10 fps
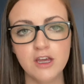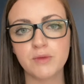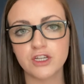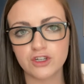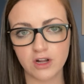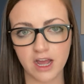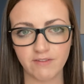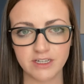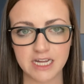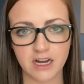Because you're not
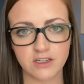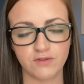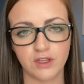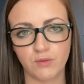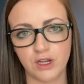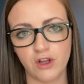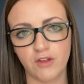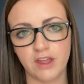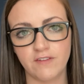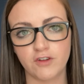having to actively recall
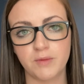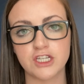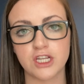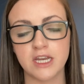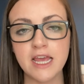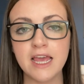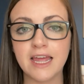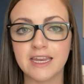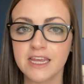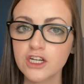that information.
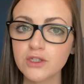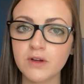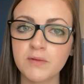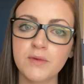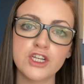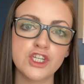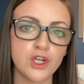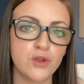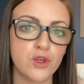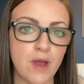And here's where I'm gonna show
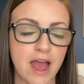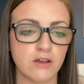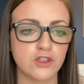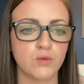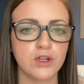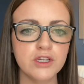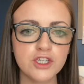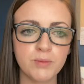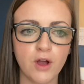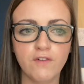you how. So we're gonna
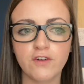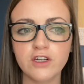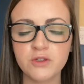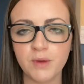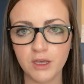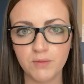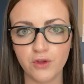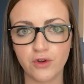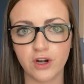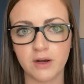jump over into my
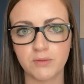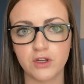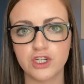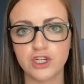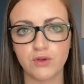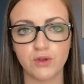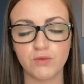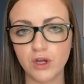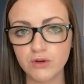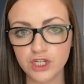computer and I'm gonna show you
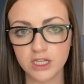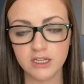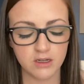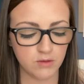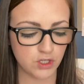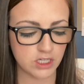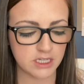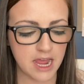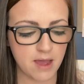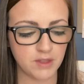Notion, which is an
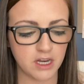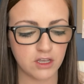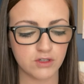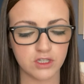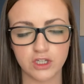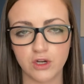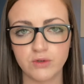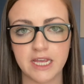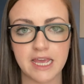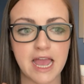app that I use, it's a
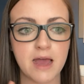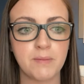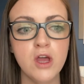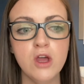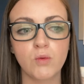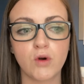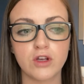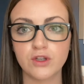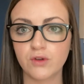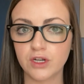note-taking app. We're
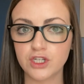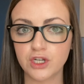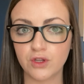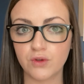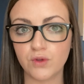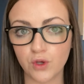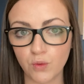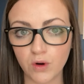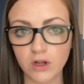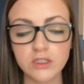also gonna show you
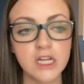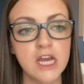UWorld.